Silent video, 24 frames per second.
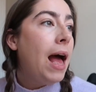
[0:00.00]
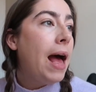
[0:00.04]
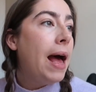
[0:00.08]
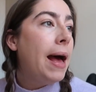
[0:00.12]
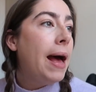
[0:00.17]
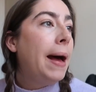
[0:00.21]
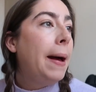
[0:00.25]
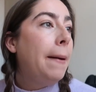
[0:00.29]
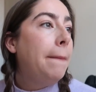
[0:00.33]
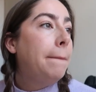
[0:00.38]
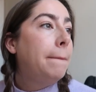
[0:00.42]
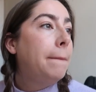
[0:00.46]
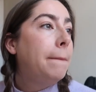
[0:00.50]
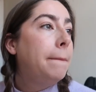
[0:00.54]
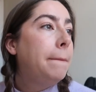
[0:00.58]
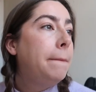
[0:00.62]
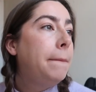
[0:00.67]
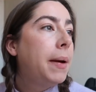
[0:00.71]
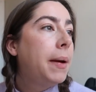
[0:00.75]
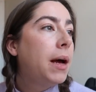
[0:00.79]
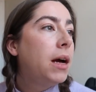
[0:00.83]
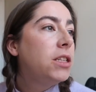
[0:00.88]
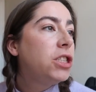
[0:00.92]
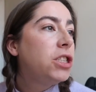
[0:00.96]
Um,
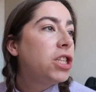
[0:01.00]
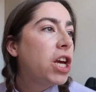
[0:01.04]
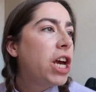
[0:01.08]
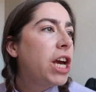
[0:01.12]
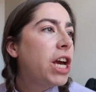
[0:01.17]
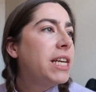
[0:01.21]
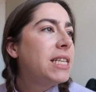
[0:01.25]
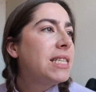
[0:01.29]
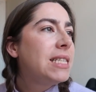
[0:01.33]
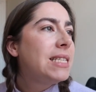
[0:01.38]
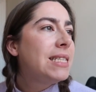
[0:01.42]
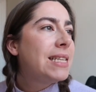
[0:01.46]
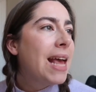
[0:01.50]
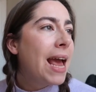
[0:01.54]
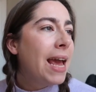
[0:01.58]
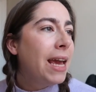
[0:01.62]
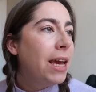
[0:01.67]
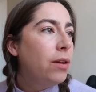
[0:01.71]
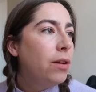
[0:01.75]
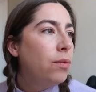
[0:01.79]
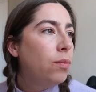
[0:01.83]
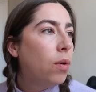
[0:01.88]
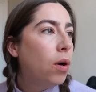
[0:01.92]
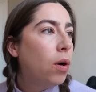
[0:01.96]
but her
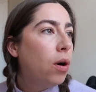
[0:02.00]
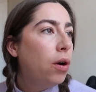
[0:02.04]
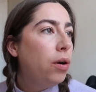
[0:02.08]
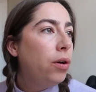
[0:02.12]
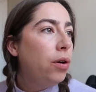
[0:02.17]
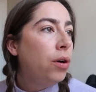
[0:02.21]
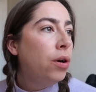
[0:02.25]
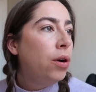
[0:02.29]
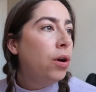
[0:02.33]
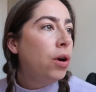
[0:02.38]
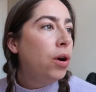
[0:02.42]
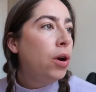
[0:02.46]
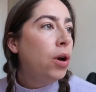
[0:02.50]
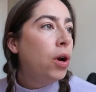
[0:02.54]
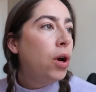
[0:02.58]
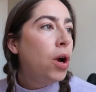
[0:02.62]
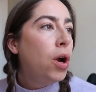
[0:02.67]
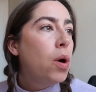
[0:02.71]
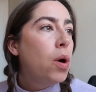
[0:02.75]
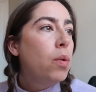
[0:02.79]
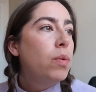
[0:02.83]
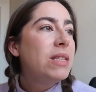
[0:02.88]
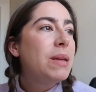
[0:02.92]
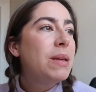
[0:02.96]
second one
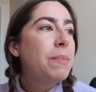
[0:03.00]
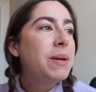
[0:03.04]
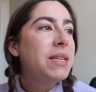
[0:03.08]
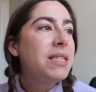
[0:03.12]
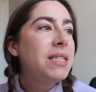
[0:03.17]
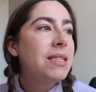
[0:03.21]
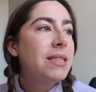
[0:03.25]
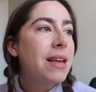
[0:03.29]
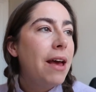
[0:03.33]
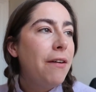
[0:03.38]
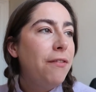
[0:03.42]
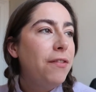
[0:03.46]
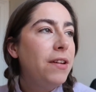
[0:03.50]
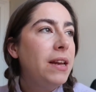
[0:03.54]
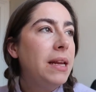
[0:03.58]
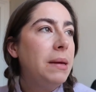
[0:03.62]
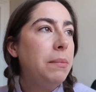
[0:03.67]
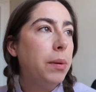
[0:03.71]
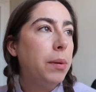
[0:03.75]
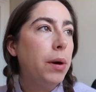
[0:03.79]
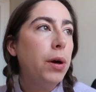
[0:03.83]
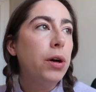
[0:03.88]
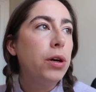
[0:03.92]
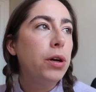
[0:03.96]
was a
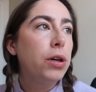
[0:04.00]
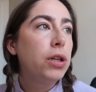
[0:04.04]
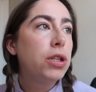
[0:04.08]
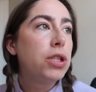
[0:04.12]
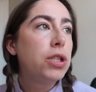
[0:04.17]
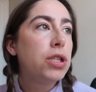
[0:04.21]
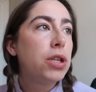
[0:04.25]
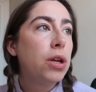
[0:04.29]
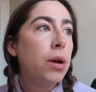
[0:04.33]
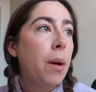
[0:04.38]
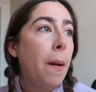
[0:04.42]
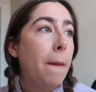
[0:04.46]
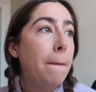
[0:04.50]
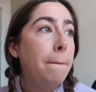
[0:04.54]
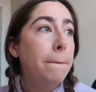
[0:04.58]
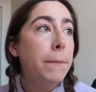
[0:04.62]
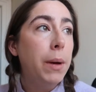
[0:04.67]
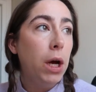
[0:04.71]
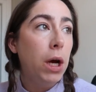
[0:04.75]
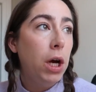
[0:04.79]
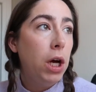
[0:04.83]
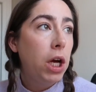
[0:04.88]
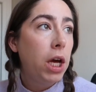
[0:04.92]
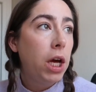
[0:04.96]
Persephone Books
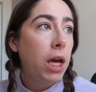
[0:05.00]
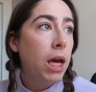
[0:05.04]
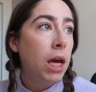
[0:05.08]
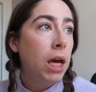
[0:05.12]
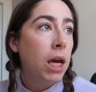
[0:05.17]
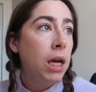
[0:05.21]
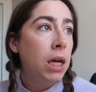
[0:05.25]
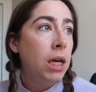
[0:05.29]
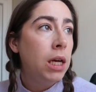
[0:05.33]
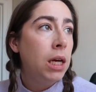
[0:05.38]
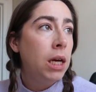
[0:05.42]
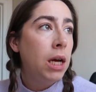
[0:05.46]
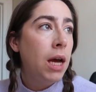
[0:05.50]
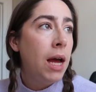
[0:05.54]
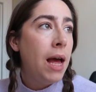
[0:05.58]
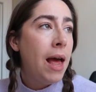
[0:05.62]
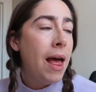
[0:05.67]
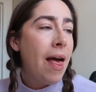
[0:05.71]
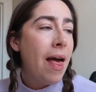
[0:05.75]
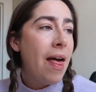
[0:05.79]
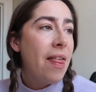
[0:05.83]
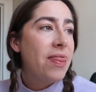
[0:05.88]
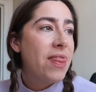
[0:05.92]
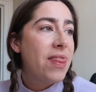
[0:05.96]
book
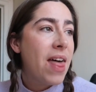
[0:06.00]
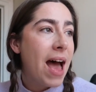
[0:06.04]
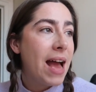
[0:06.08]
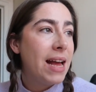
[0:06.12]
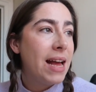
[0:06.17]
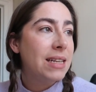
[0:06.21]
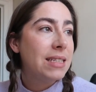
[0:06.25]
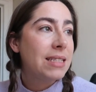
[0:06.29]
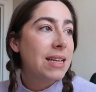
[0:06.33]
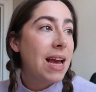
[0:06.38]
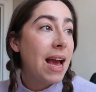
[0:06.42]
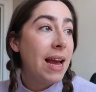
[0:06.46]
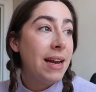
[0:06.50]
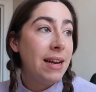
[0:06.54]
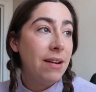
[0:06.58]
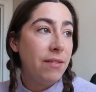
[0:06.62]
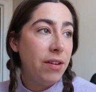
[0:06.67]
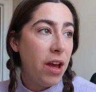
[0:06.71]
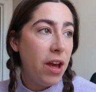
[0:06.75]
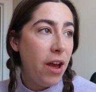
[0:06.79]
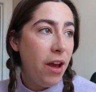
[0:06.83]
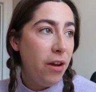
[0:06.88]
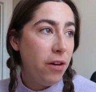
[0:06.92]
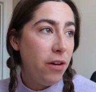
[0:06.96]
that I'd
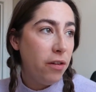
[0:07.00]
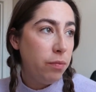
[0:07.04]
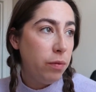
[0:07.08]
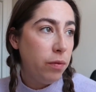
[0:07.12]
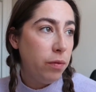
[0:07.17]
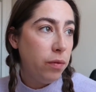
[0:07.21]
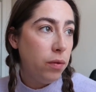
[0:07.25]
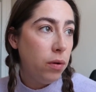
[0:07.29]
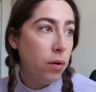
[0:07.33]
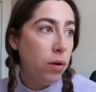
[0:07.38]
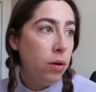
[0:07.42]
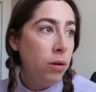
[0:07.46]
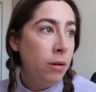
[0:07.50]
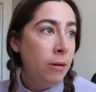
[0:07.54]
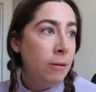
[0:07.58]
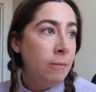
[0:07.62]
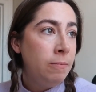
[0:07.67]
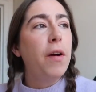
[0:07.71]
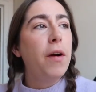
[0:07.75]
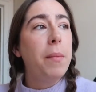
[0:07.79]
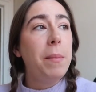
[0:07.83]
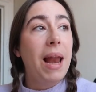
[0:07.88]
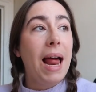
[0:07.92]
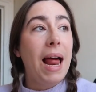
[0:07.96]
never heard of before,
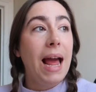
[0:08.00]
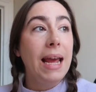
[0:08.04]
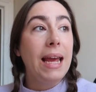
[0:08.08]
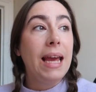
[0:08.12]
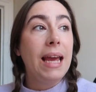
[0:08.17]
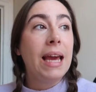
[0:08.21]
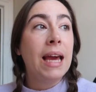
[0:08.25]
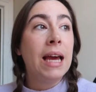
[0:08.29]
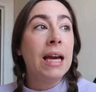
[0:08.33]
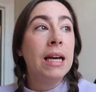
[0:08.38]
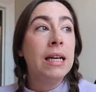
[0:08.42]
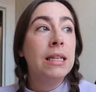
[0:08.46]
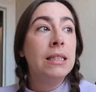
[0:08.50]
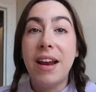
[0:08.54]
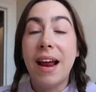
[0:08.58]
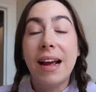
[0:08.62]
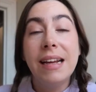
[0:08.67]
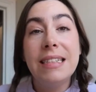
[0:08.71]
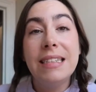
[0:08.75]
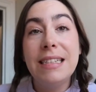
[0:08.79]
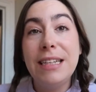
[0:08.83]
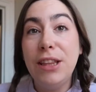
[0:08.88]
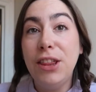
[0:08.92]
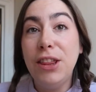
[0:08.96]
from like the
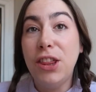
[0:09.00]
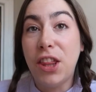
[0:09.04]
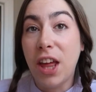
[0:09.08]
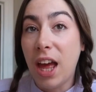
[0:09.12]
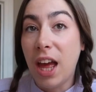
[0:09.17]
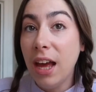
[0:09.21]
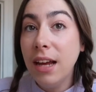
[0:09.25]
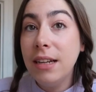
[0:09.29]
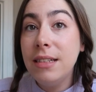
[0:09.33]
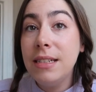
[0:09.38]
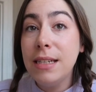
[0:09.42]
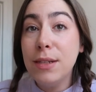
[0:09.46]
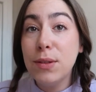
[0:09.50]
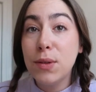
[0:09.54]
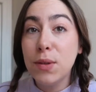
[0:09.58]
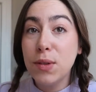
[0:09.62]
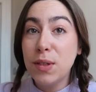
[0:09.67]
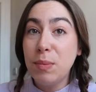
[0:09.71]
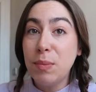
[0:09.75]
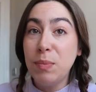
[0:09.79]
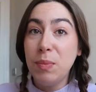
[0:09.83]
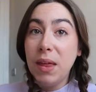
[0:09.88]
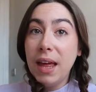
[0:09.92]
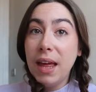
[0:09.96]
nineteen thirties or
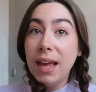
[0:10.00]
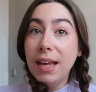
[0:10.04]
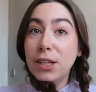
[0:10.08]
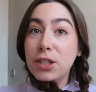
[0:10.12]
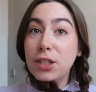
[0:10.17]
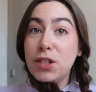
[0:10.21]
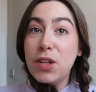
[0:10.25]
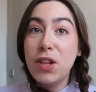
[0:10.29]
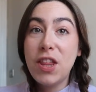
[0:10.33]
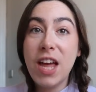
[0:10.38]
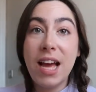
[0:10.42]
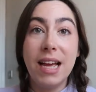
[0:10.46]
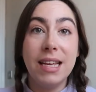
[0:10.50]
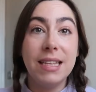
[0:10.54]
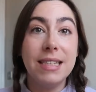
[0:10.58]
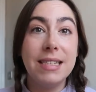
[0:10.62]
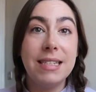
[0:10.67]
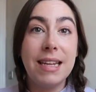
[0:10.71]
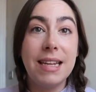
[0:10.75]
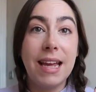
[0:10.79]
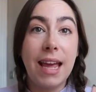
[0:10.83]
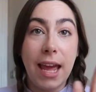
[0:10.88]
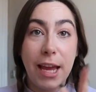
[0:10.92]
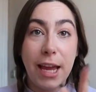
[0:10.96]
something, so
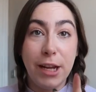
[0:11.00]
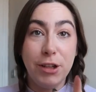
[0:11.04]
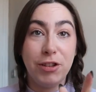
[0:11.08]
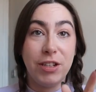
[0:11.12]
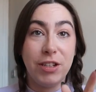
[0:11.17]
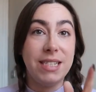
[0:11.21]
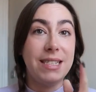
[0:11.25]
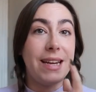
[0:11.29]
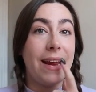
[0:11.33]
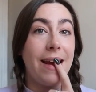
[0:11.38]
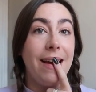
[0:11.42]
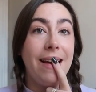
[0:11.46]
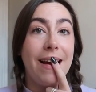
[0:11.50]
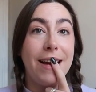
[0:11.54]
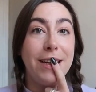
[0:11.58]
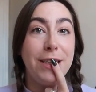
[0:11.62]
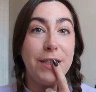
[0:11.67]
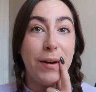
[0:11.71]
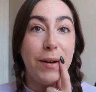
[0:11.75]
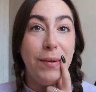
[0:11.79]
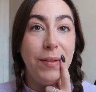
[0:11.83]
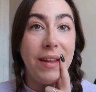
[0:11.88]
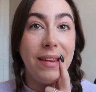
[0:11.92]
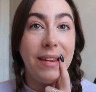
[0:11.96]
that's interesting. I
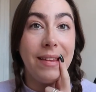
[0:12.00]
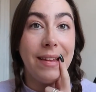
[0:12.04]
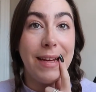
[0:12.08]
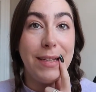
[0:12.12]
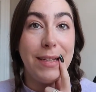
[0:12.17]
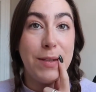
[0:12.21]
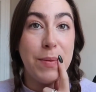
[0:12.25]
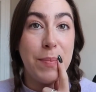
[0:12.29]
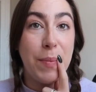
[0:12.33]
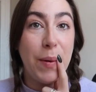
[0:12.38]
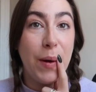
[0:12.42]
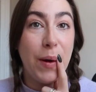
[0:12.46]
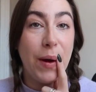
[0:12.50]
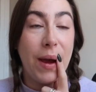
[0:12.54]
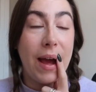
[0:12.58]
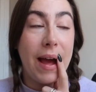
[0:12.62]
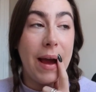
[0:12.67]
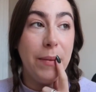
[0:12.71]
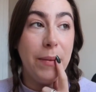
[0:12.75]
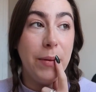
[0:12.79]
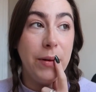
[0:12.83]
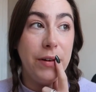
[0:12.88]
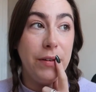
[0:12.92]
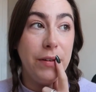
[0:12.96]
don't think that it's a book
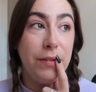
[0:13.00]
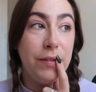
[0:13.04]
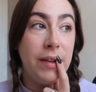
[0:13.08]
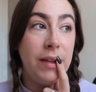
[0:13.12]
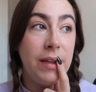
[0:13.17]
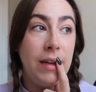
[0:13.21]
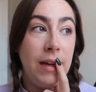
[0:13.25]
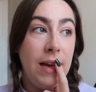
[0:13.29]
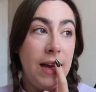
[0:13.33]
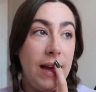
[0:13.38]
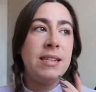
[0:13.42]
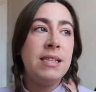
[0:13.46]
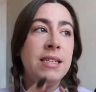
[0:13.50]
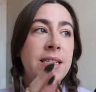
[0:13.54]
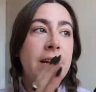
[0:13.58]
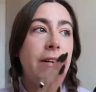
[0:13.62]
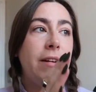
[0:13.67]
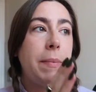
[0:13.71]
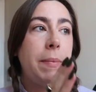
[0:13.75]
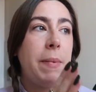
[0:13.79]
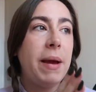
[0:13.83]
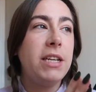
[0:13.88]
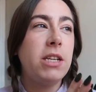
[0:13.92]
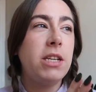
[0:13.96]
I would have
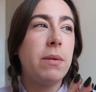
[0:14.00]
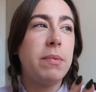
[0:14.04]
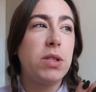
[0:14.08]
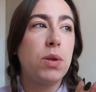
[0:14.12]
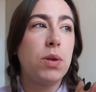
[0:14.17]
necessarily picked up.